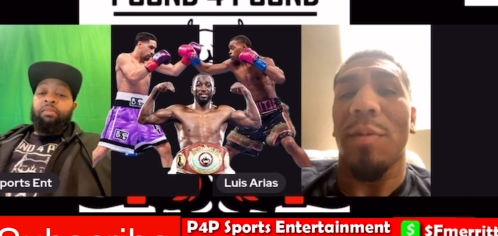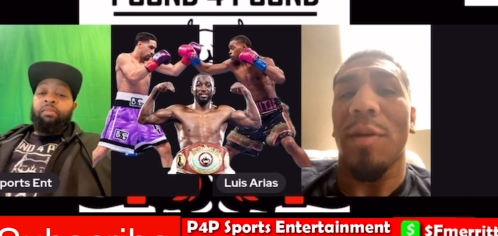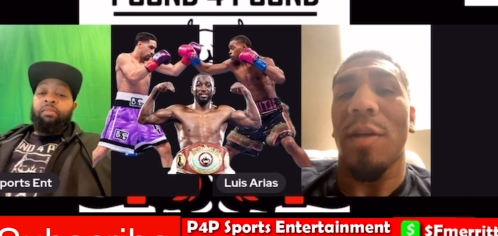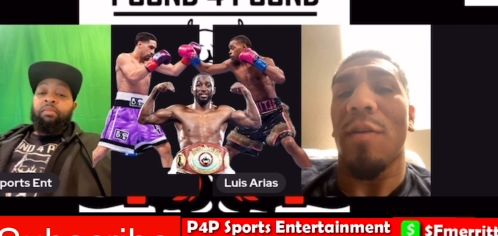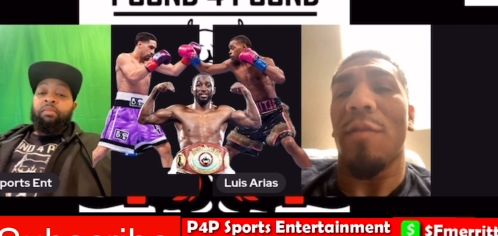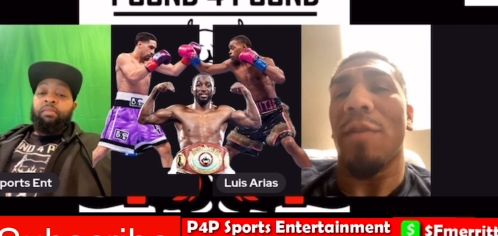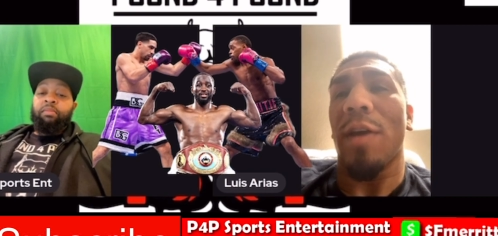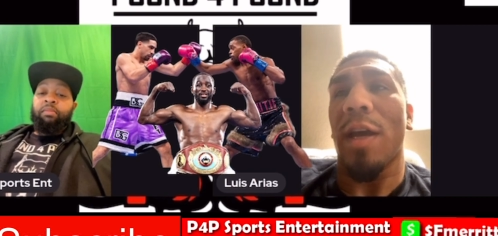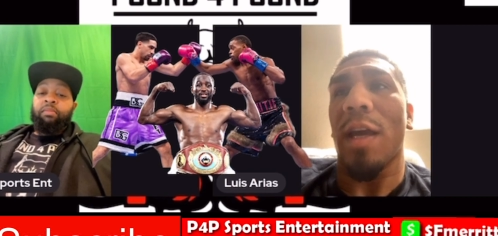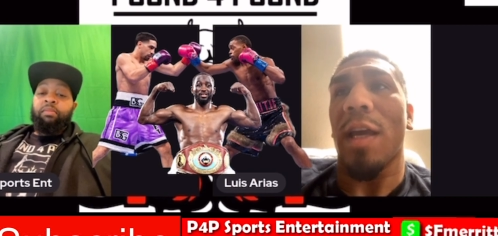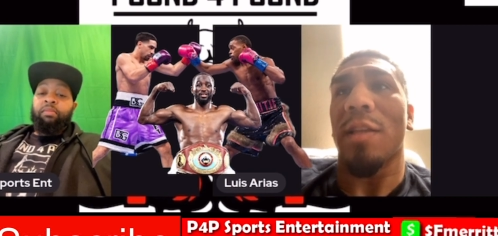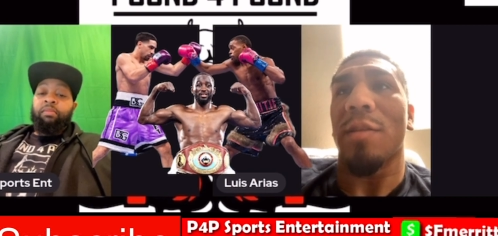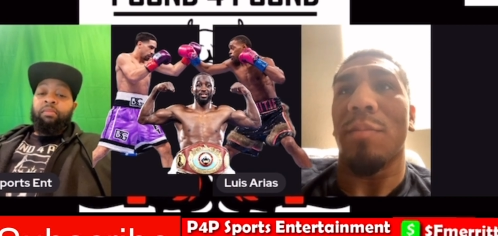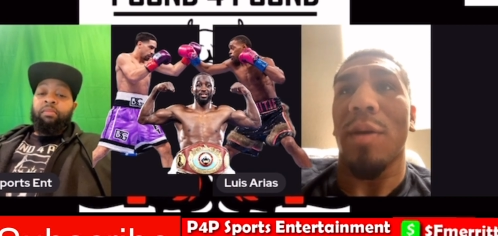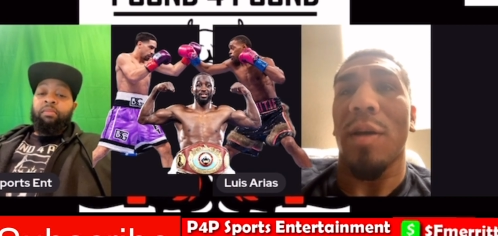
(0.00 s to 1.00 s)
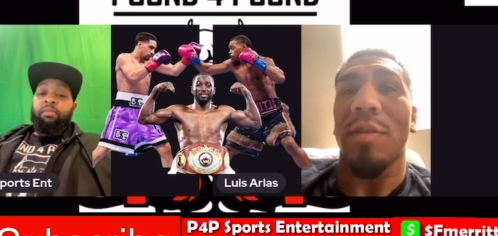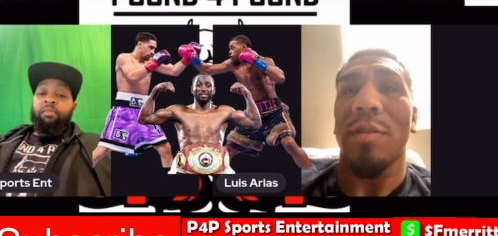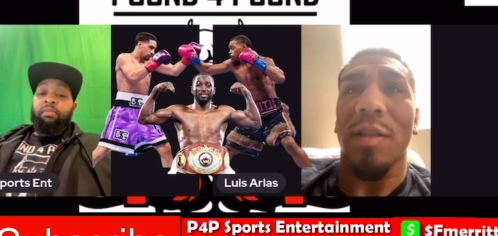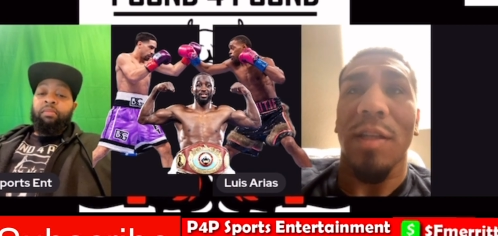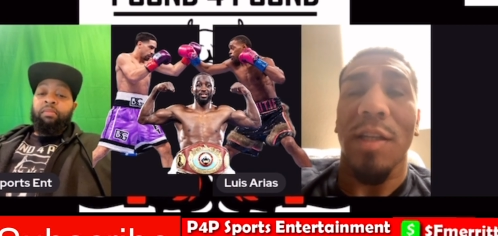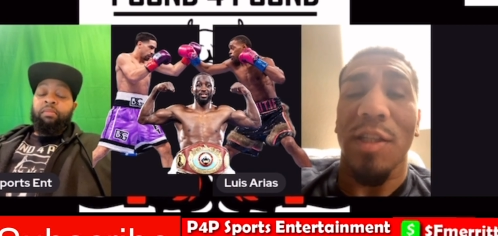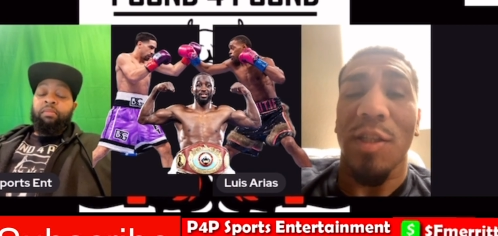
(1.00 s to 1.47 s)
Speaker 1: he gonna vacate the belts,
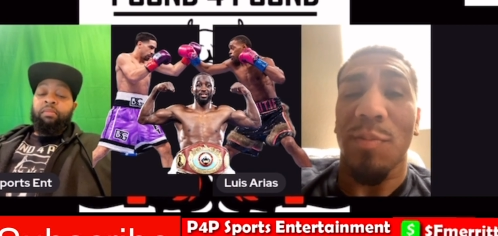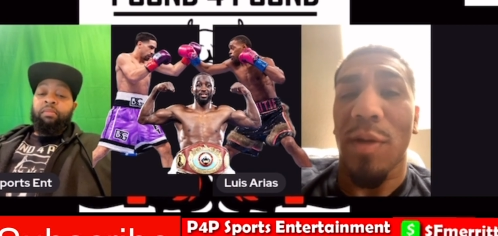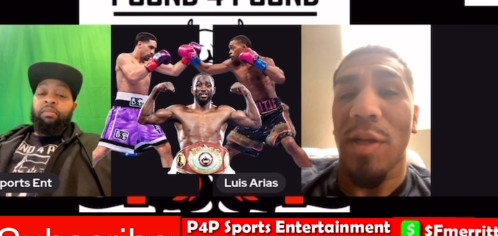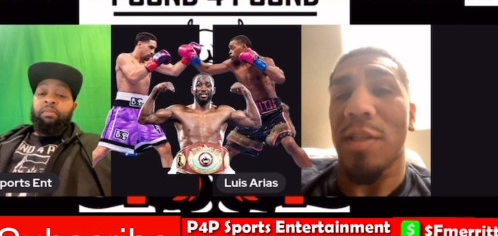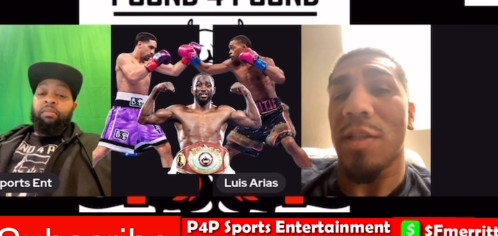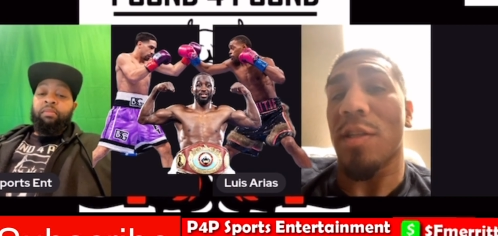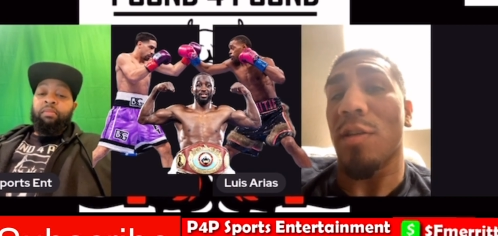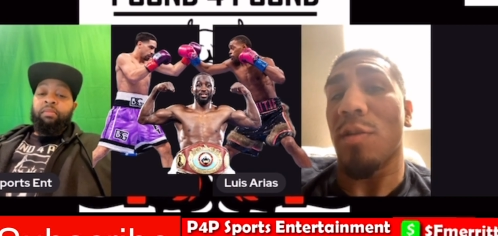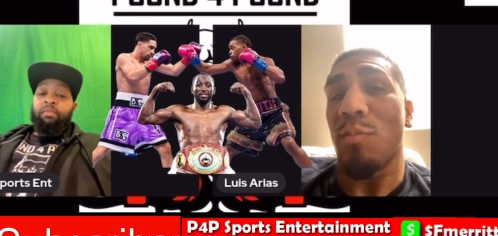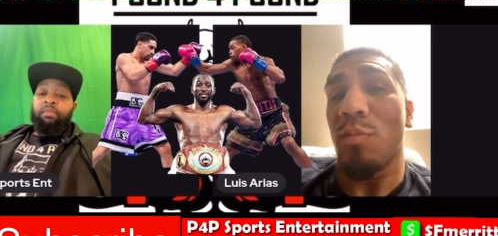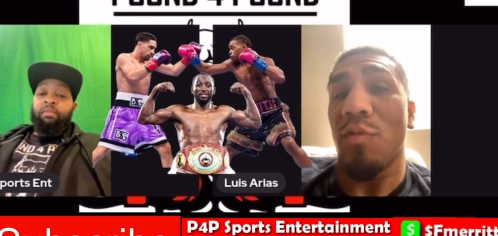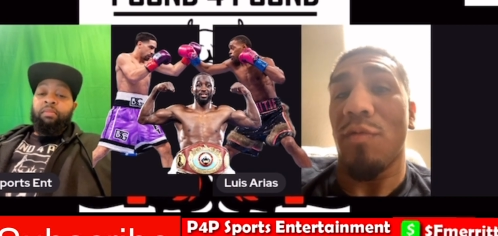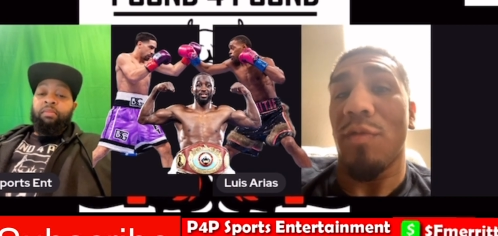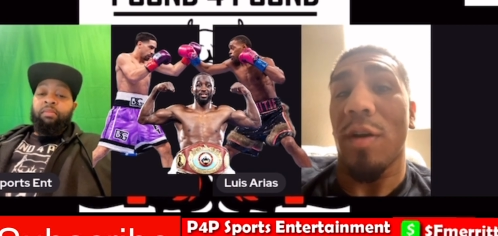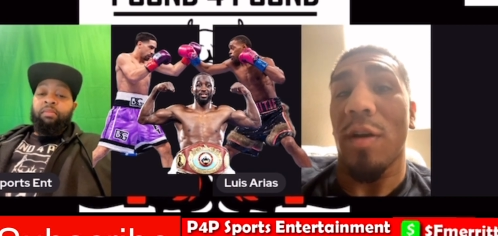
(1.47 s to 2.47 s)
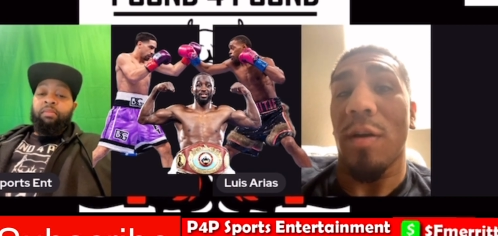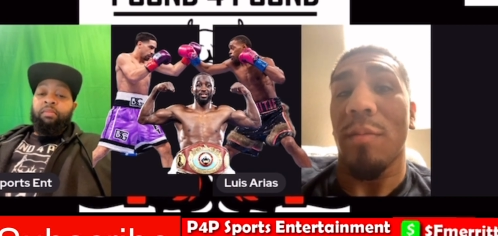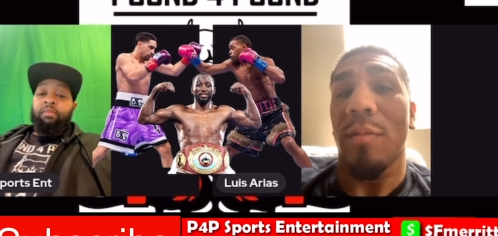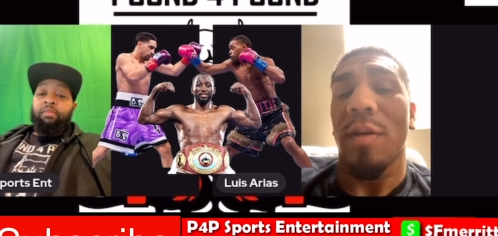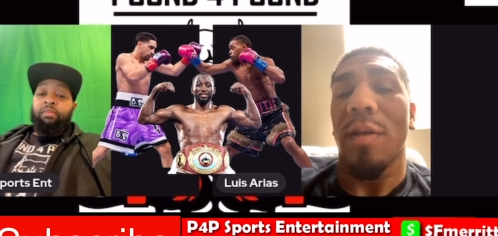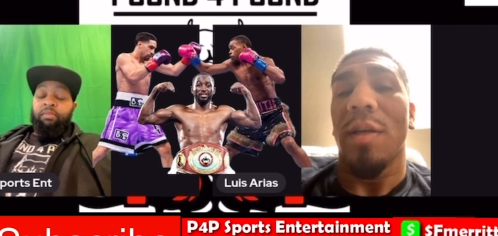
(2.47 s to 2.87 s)
and then Spencer's gonna move up,